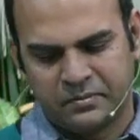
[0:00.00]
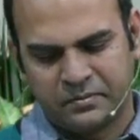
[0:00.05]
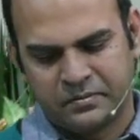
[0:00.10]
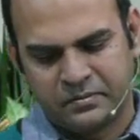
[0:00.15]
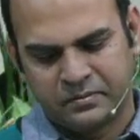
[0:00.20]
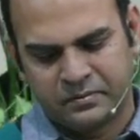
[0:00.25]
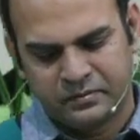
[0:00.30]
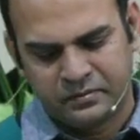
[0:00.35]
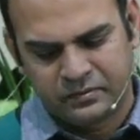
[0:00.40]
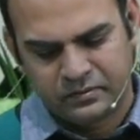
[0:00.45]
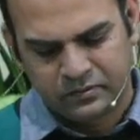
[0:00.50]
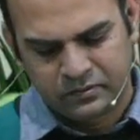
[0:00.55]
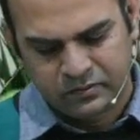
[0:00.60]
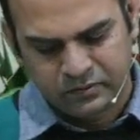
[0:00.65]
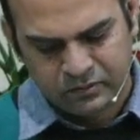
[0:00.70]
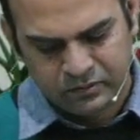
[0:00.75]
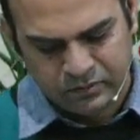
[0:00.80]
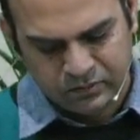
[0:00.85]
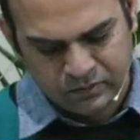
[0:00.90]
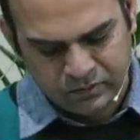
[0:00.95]

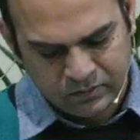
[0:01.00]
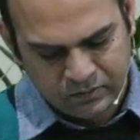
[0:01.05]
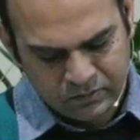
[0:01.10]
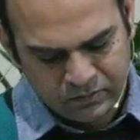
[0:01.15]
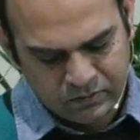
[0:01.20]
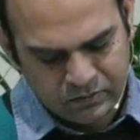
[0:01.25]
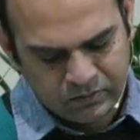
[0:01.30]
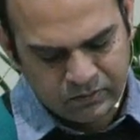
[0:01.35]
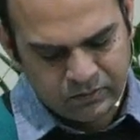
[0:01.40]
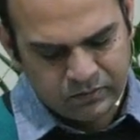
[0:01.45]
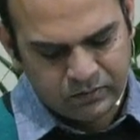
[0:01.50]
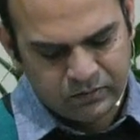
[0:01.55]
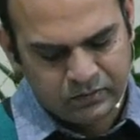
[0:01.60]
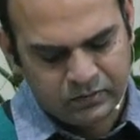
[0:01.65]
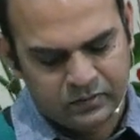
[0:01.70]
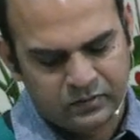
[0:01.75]
Nothing is said.